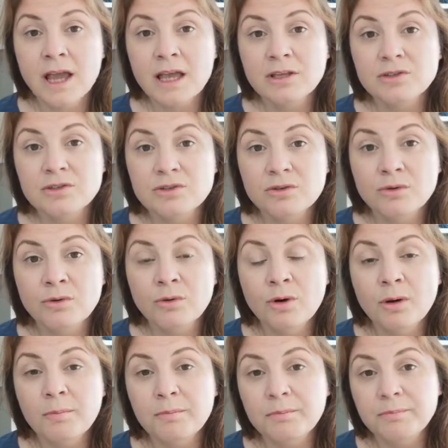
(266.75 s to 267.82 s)
So
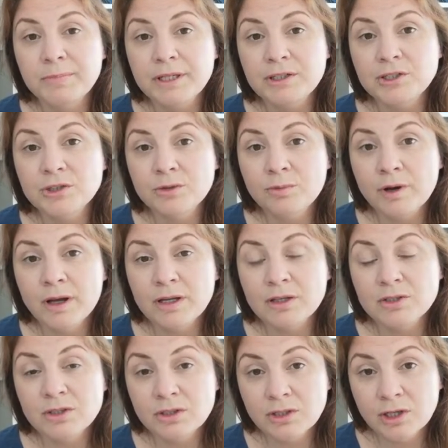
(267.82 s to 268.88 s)
be sure
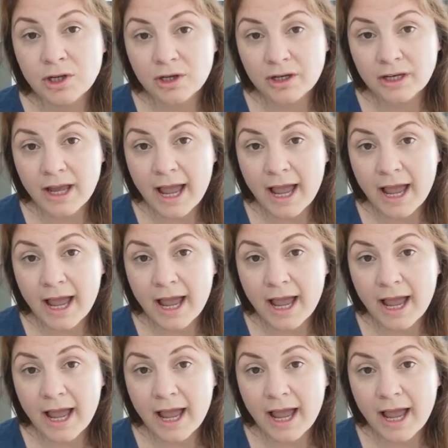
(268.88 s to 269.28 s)
to look